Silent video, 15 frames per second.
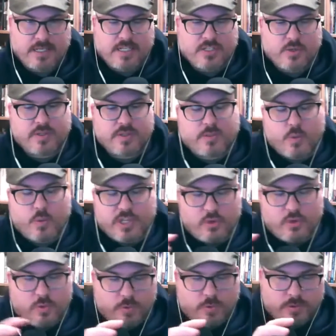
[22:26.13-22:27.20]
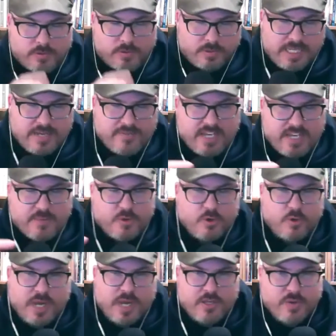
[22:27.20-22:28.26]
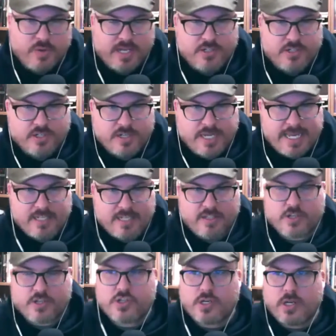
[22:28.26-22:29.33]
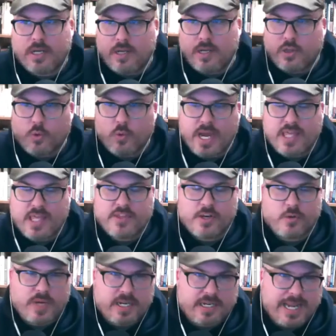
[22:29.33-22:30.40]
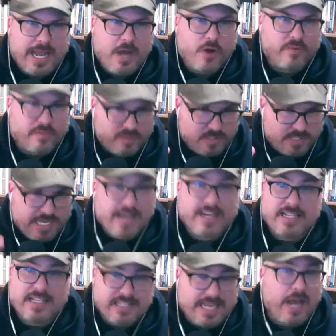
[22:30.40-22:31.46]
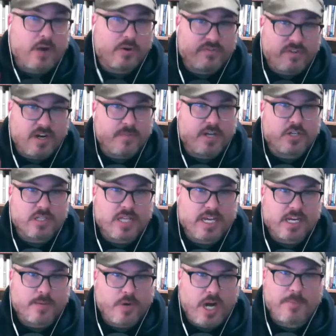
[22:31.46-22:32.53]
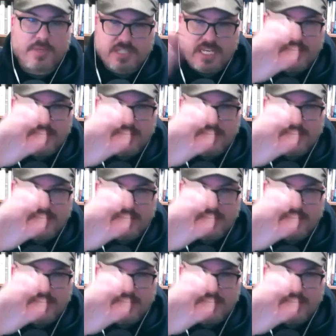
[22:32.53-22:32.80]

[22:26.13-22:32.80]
So it's when you leave Hebrew and you enter English, the way that they're written out can sound very much like a promise.